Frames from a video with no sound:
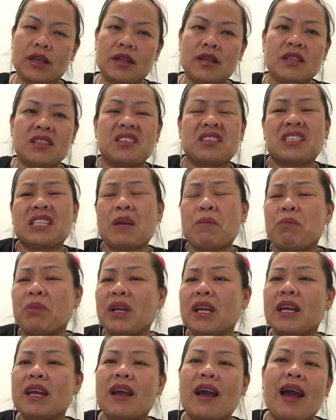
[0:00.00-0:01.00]

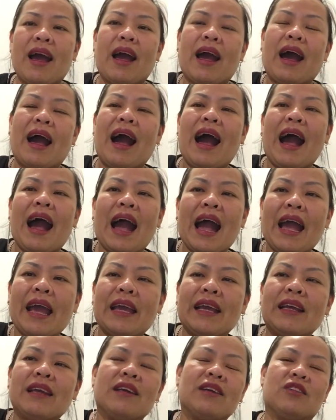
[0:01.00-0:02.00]
Simply
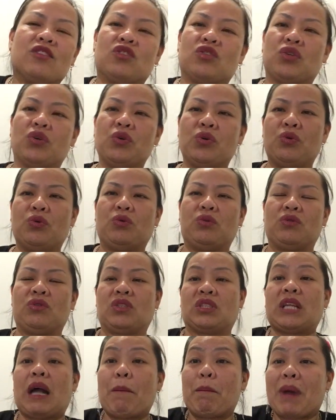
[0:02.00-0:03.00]
hi to
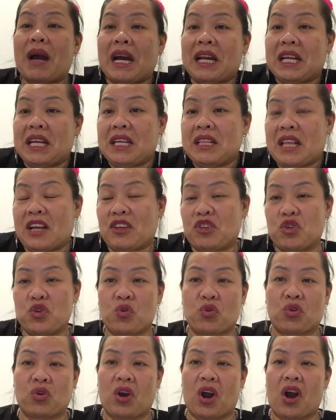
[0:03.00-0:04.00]
somebody that you
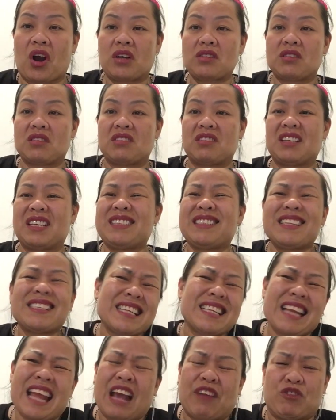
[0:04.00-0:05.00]
cross. It
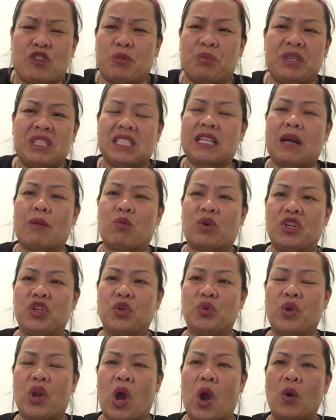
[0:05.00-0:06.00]
doesn't have to be someone you
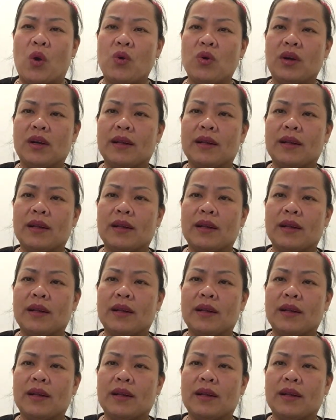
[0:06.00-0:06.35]
know.